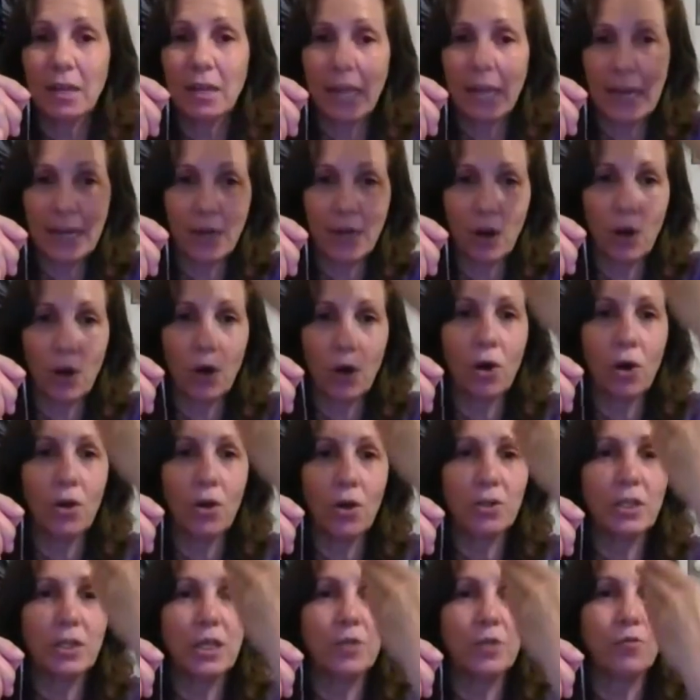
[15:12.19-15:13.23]
and
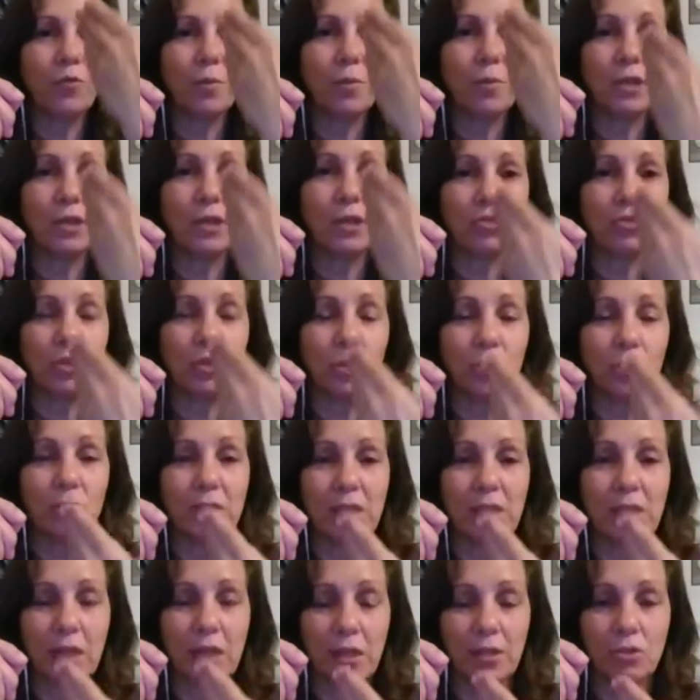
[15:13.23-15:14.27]
all the information
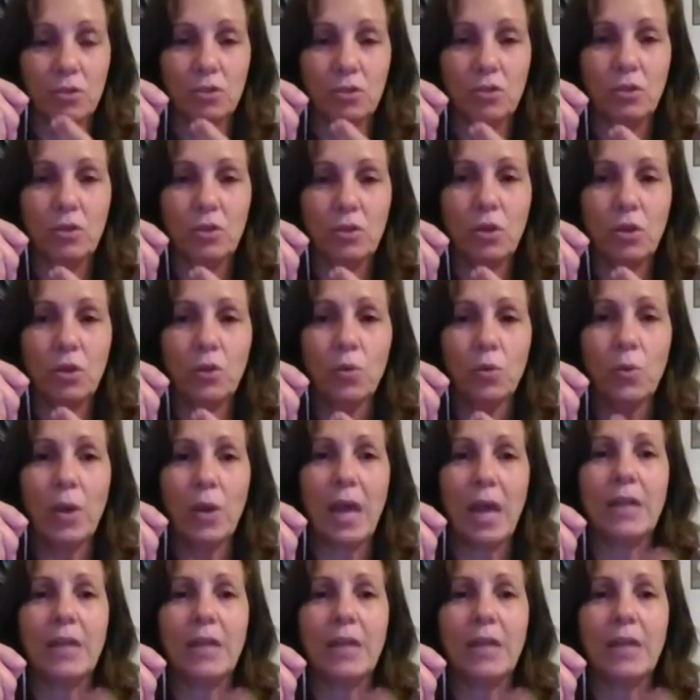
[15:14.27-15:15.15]
goes into you,